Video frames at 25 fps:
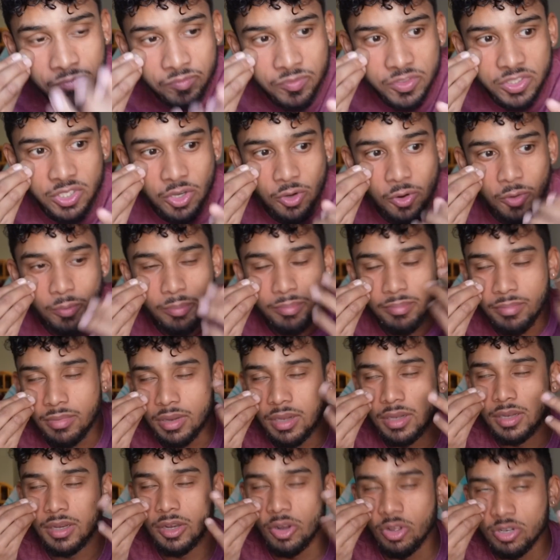So
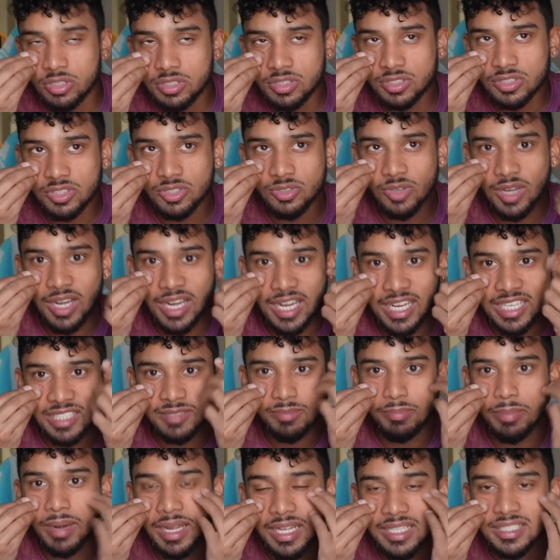long story short, less
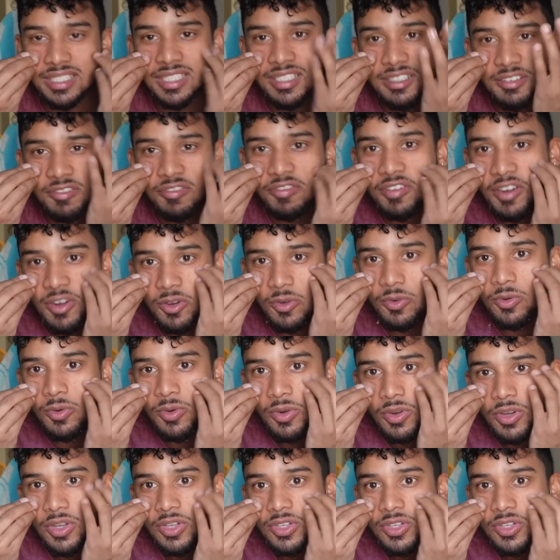blood's gonna flow